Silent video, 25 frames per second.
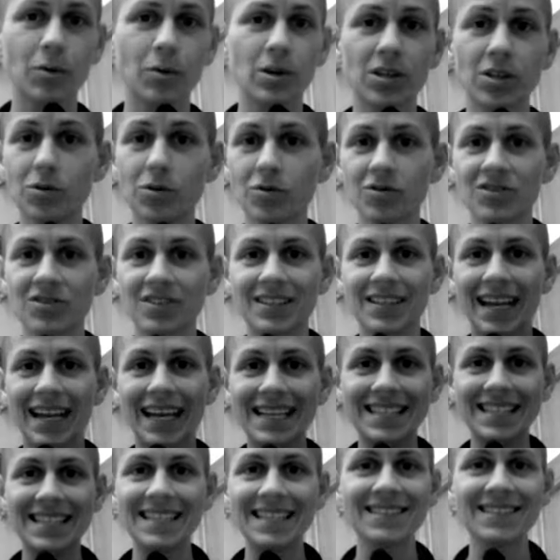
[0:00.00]
we used in
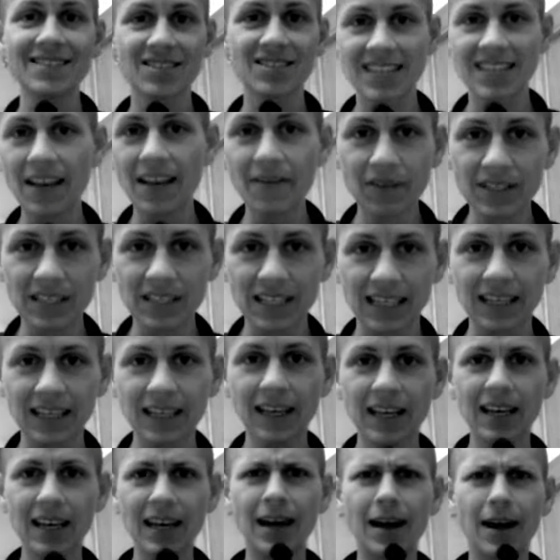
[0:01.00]
1970,
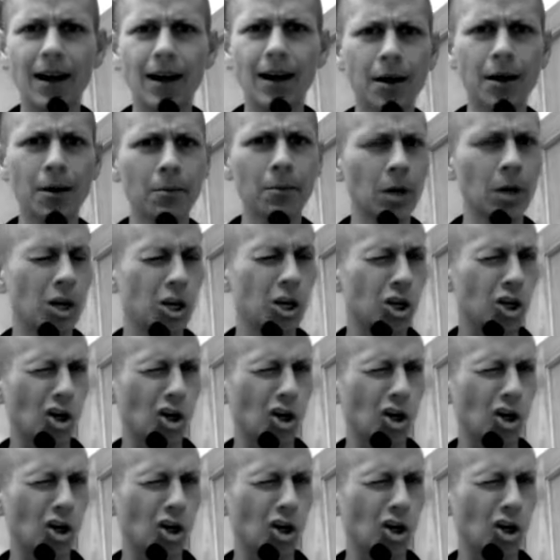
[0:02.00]
um,